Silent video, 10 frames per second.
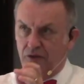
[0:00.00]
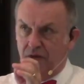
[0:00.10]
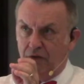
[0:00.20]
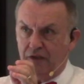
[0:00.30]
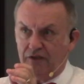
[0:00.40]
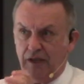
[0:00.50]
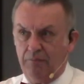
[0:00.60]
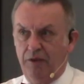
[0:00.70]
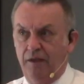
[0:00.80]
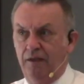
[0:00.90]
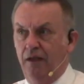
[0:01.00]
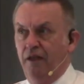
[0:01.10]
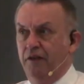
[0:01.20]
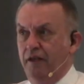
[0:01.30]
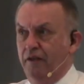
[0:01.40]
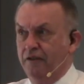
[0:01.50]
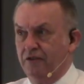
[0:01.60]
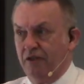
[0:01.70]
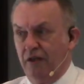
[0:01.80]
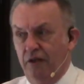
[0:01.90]
So there is something that
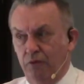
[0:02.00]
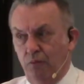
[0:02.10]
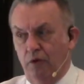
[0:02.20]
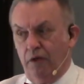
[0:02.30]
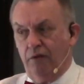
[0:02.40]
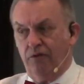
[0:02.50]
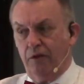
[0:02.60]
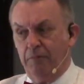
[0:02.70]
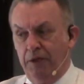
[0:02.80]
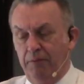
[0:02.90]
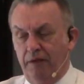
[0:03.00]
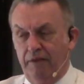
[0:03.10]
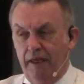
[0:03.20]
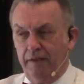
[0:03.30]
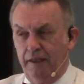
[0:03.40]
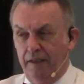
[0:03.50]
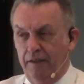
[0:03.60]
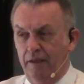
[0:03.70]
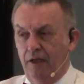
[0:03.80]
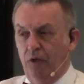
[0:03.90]
this is another warning for the people of that
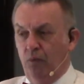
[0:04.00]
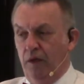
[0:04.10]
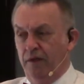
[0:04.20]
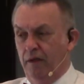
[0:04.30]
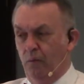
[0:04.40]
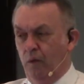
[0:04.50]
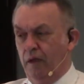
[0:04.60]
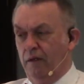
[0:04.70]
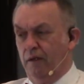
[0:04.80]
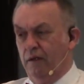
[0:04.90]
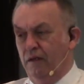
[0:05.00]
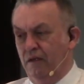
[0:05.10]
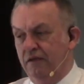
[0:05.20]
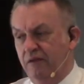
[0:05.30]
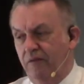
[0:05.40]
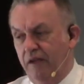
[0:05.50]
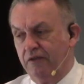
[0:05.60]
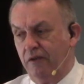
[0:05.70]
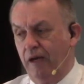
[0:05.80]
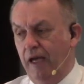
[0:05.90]
day. When these
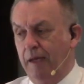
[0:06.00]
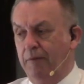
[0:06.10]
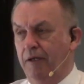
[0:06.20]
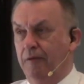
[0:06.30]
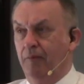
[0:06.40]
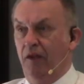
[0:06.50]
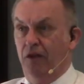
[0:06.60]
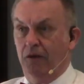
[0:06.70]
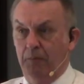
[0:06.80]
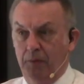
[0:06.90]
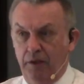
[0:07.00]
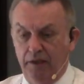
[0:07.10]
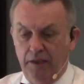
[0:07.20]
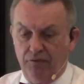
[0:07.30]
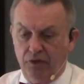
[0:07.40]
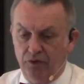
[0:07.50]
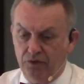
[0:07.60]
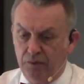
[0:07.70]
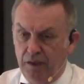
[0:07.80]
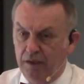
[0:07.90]
events are happening, the believer
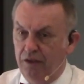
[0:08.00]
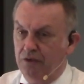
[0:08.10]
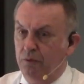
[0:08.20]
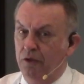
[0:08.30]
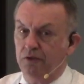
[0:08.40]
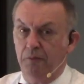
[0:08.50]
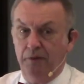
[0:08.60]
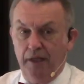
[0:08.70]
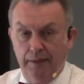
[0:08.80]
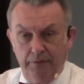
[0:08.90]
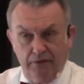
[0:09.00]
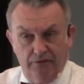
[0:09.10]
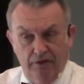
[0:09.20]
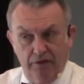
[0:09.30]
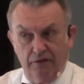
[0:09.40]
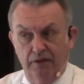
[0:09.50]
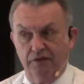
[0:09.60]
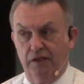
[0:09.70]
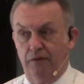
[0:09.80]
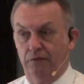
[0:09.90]
who's reading these words will be able to figure
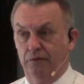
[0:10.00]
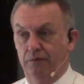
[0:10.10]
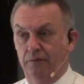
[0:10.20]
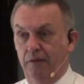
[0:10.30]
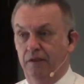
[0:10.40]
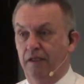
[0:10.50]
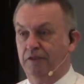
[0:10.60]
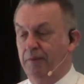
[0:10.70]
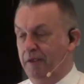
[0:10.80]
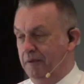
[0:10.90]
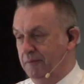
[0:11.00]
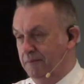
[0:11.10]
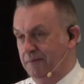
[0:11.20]
things out. Yes, Betty.